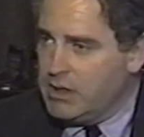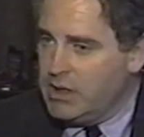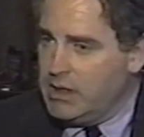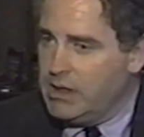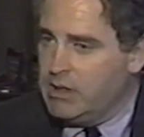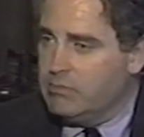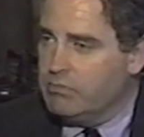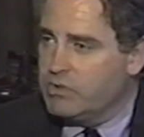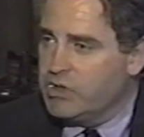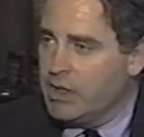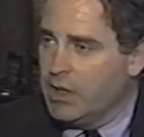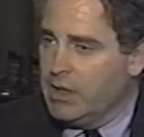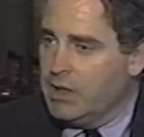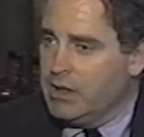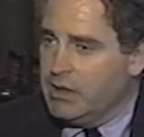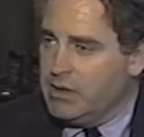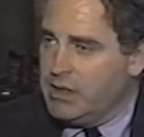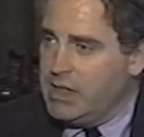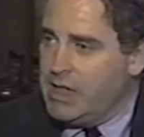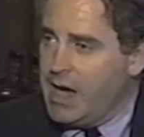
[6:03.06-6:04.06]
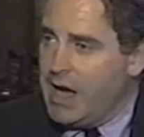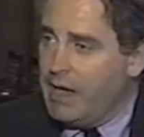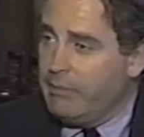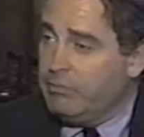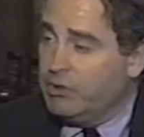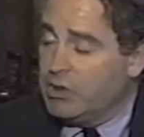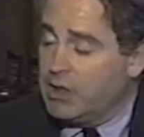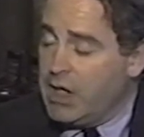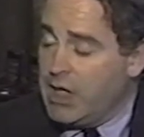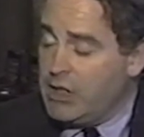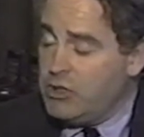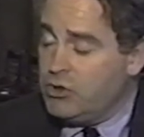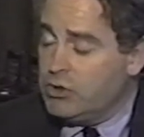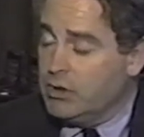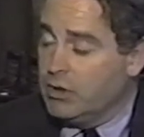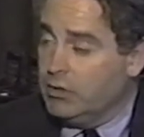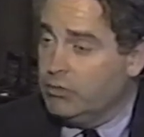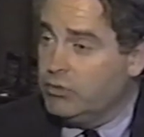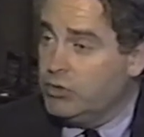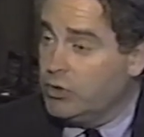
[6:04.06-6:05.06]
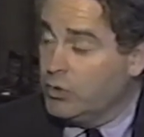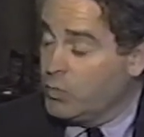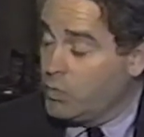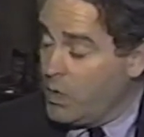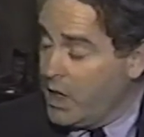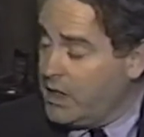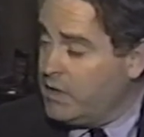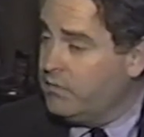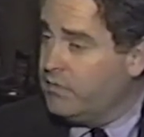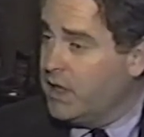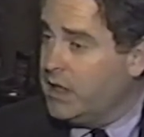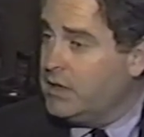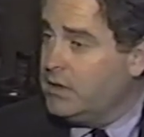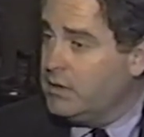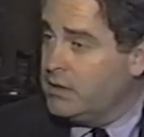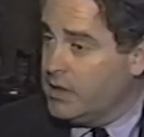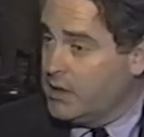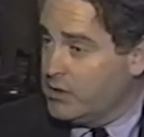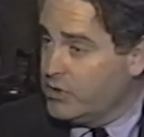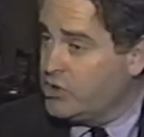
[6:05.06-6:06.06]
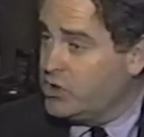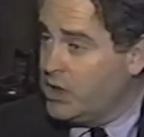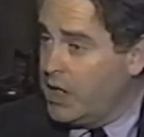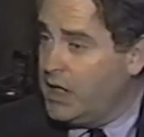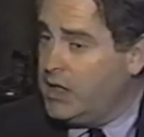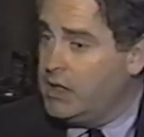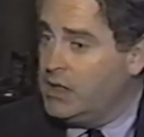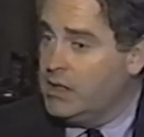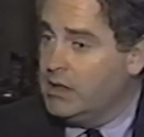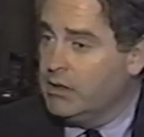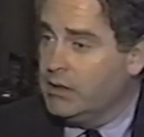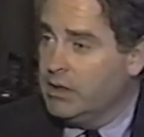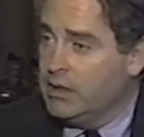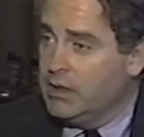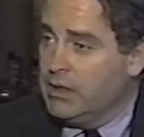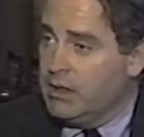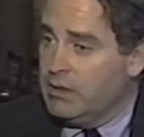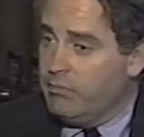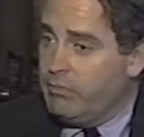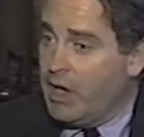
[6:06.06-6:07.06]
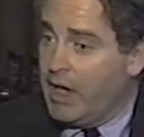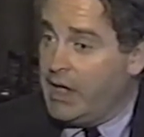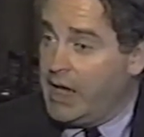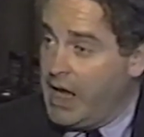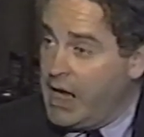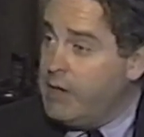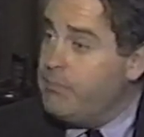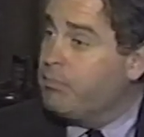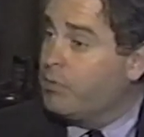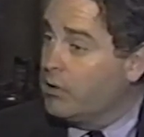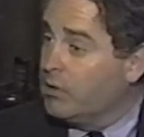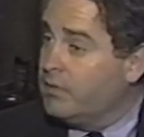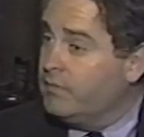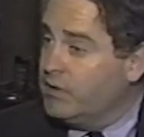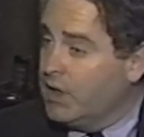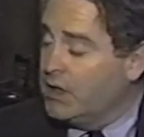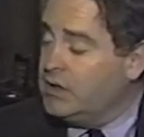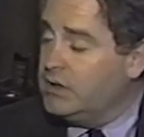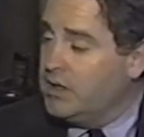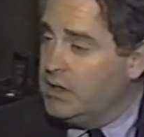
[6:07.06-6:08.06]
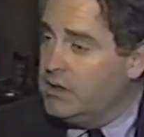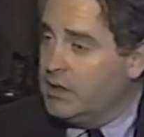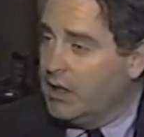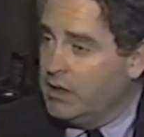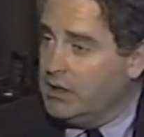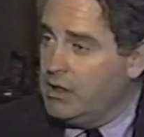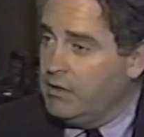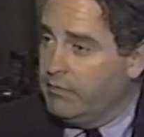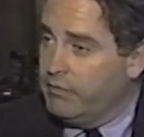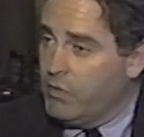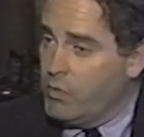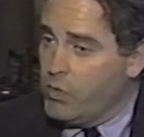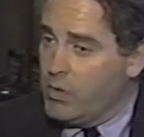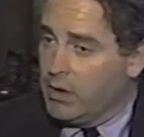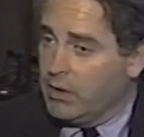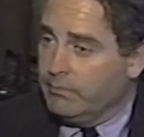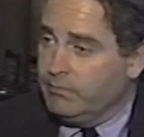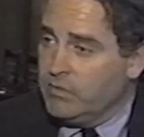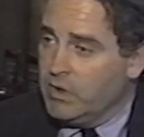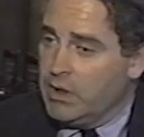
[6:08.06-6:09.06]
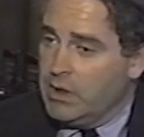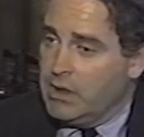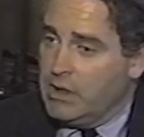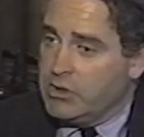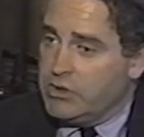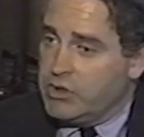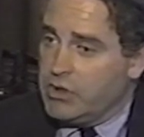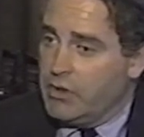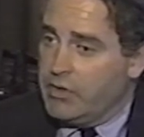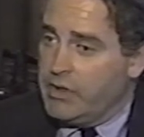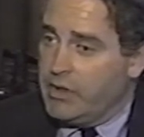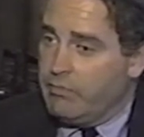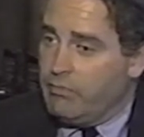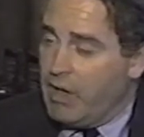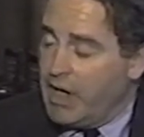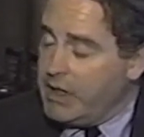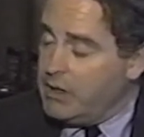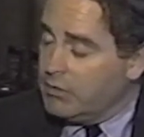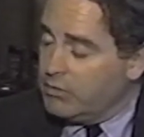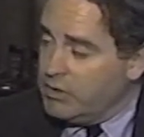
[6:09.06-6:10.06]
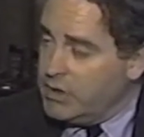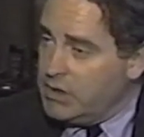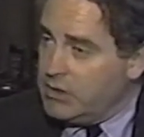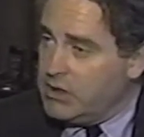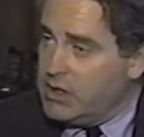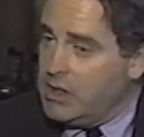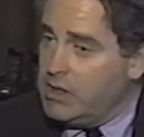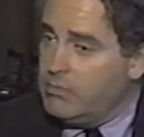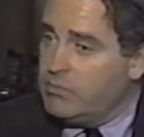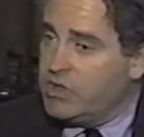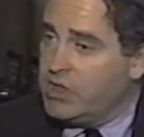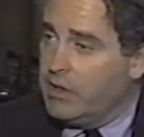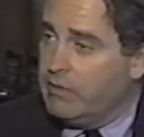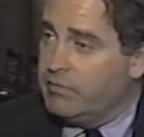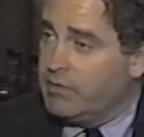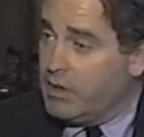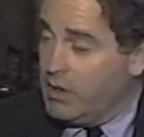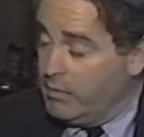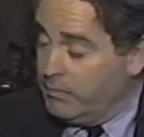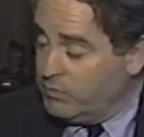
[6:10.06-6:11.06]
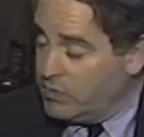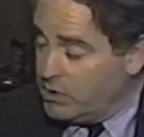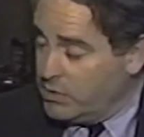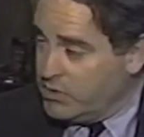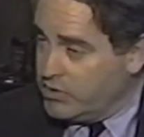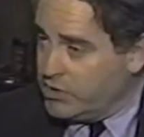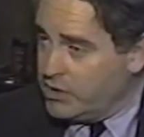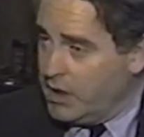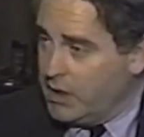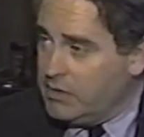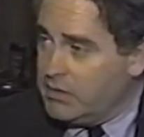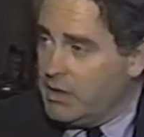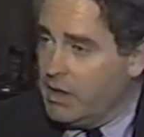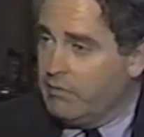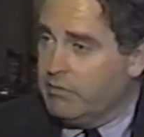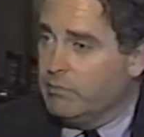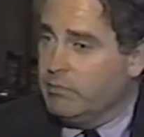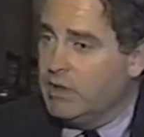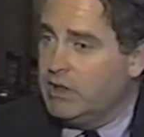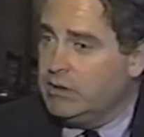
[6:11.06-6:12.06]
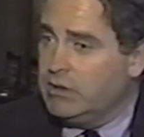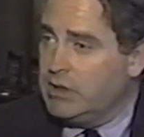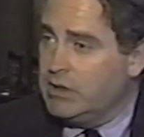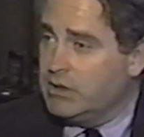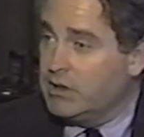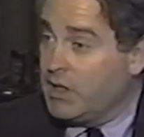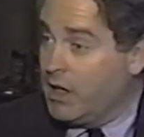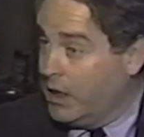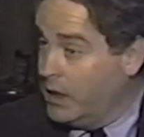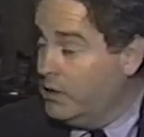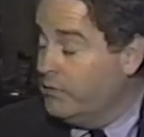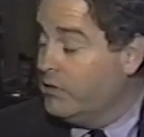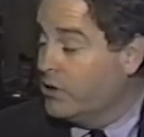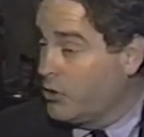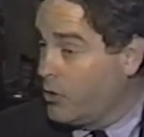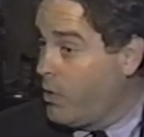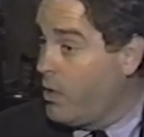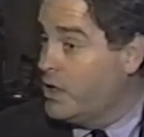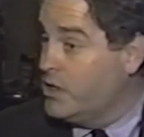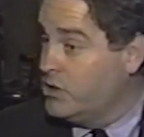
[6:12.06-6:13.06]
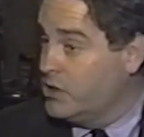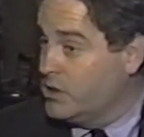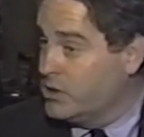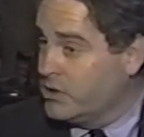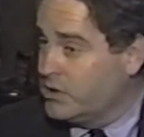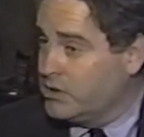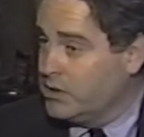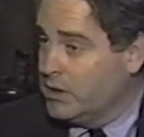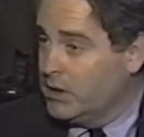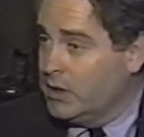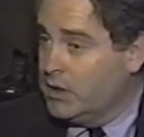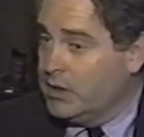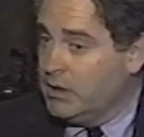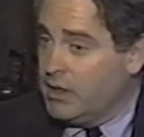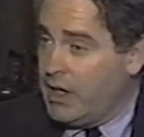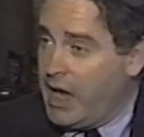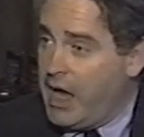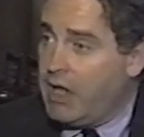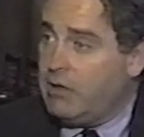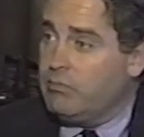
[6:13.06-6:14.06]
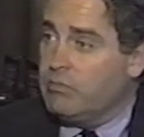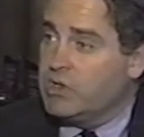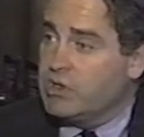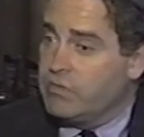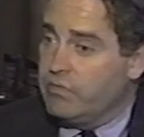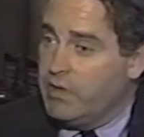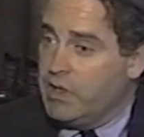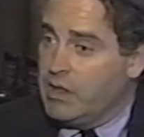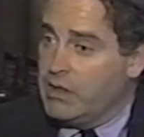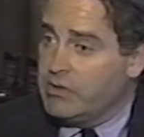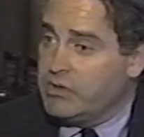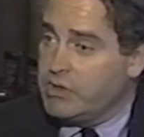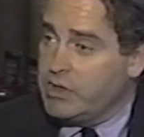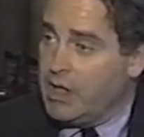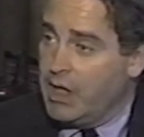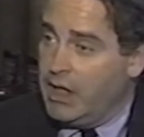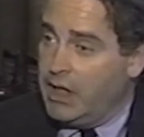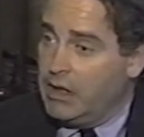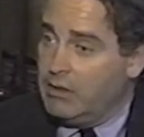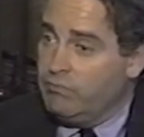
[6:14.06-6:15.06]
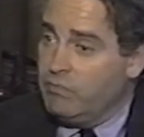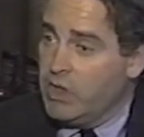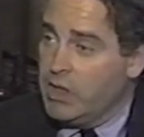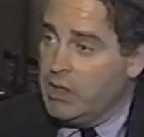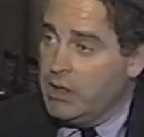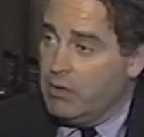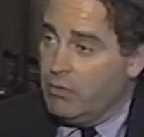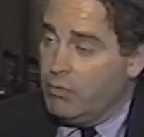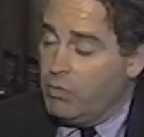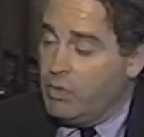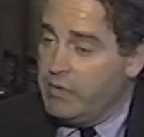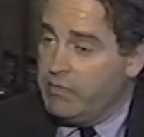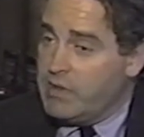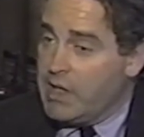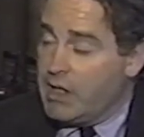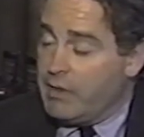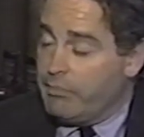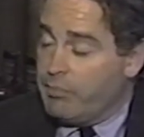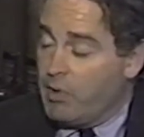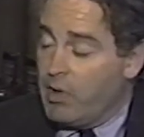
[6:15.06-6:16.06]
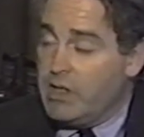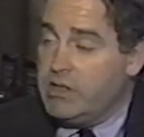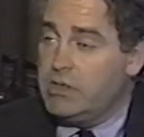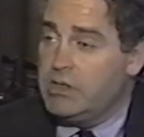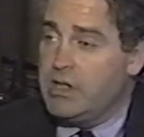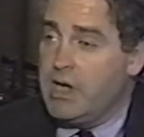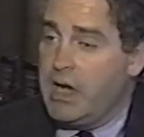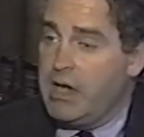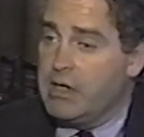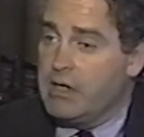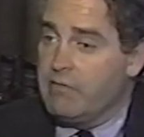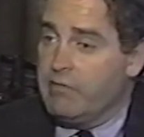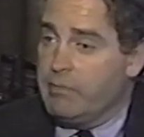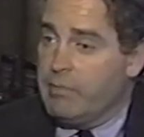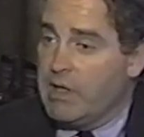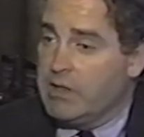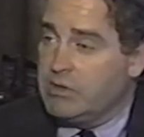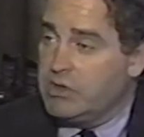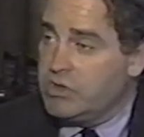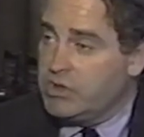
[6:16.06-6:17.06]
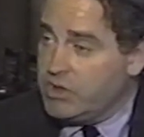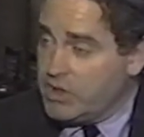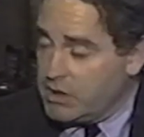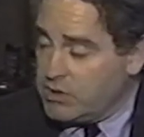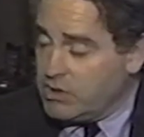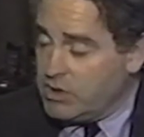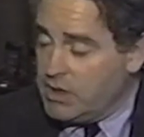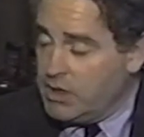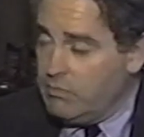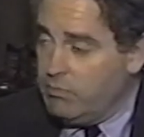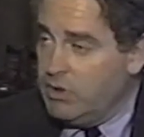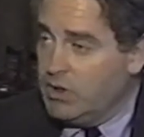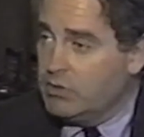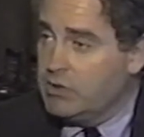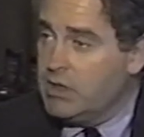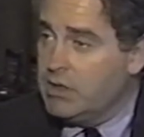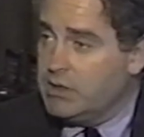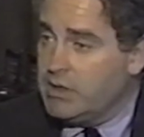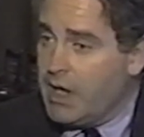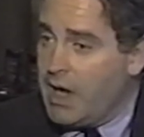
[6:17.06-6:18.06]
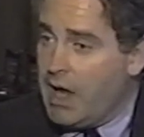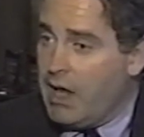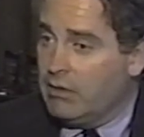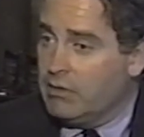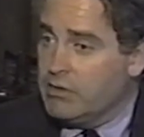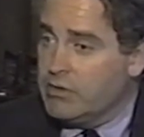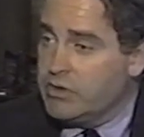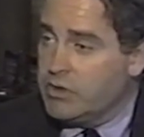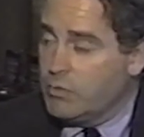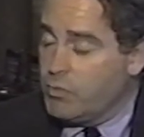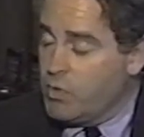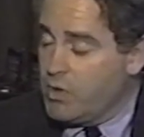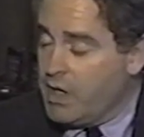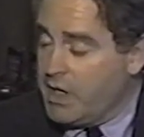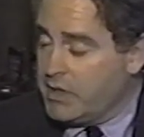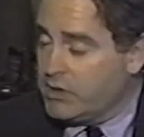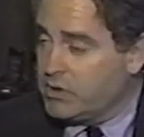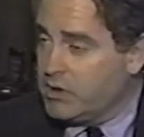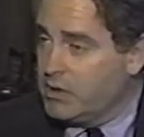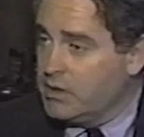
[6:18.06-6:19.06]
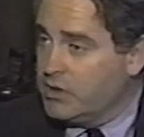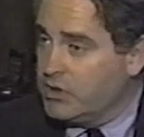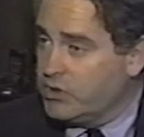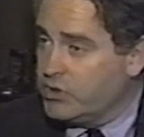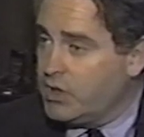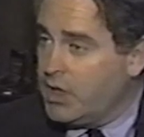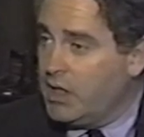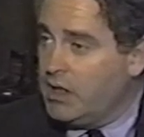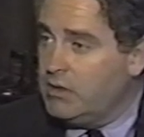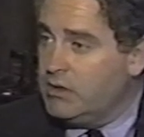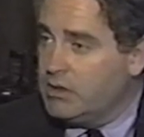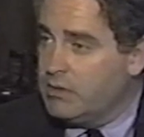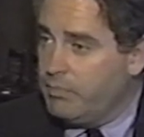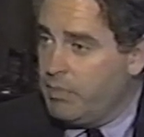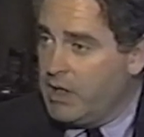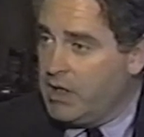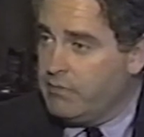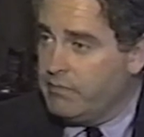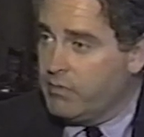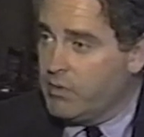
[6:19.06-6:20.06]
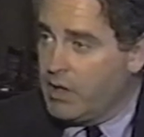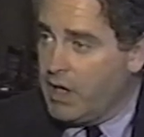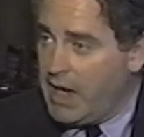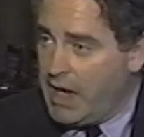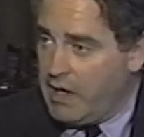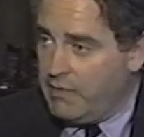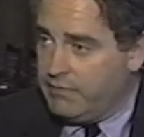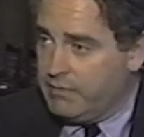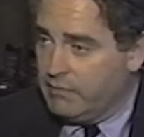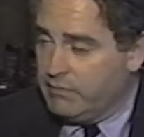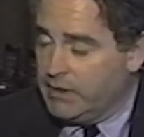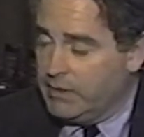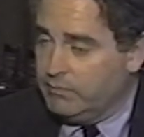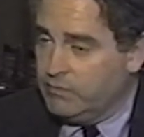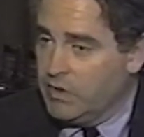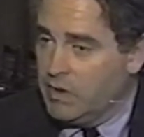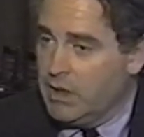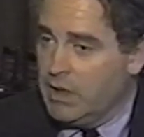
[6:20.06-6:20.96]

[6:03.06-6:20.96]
teams the obligation to renovate their stadia by April of 1994. So the minor league teams have come to the state government in kind of a crisis atmosphere saying, we've got a price tag of about $60 million and we're asking the state to pay for half of it.